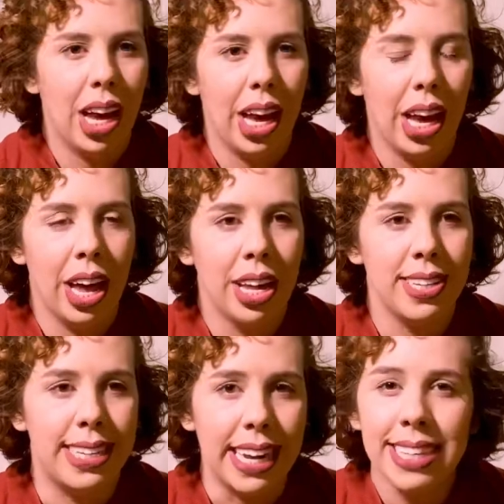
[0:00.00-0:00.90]
And
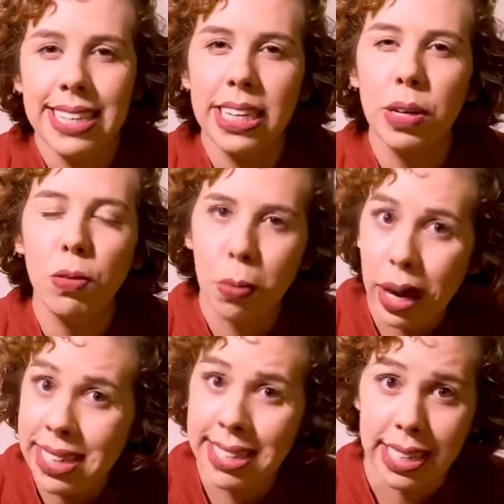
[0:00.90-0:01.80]
dancing
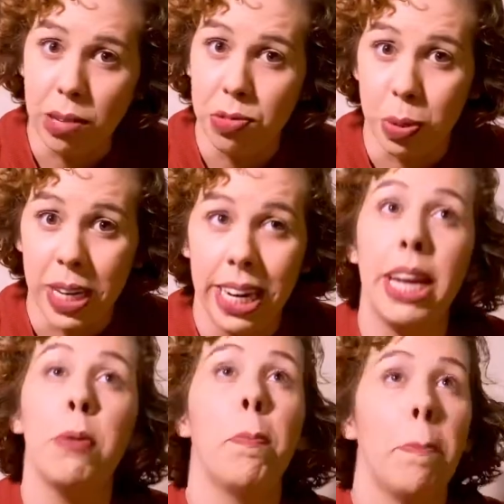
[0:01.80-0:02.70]
really saved me
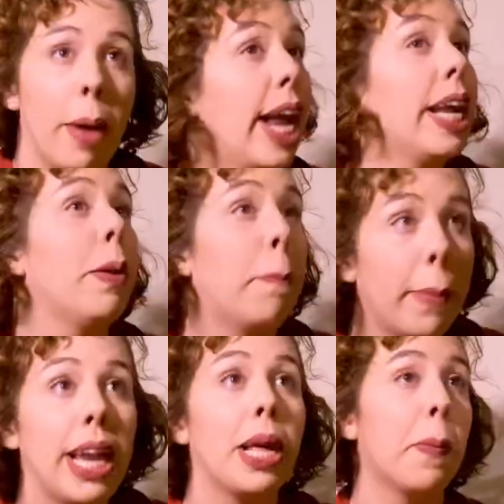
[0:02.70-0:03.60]
in many,
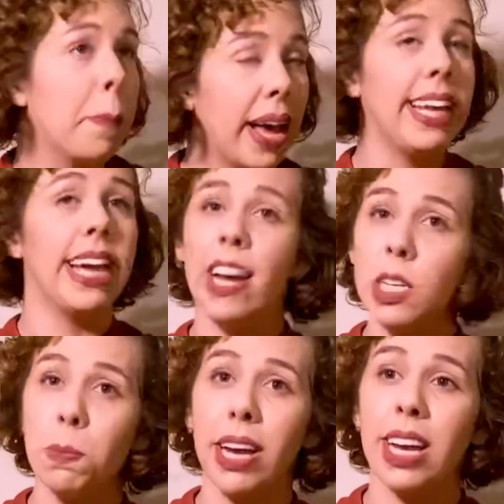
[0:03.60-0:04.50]
many, many
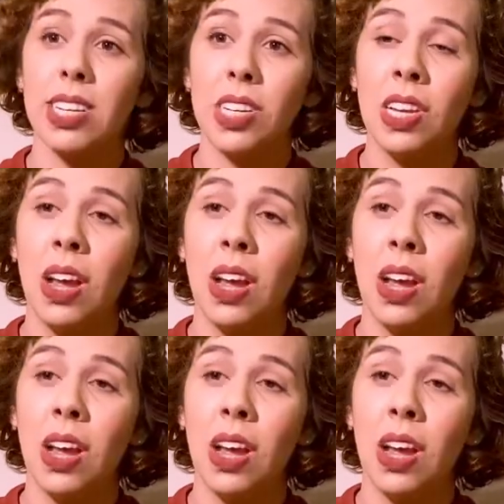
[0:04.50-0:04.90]
aspects.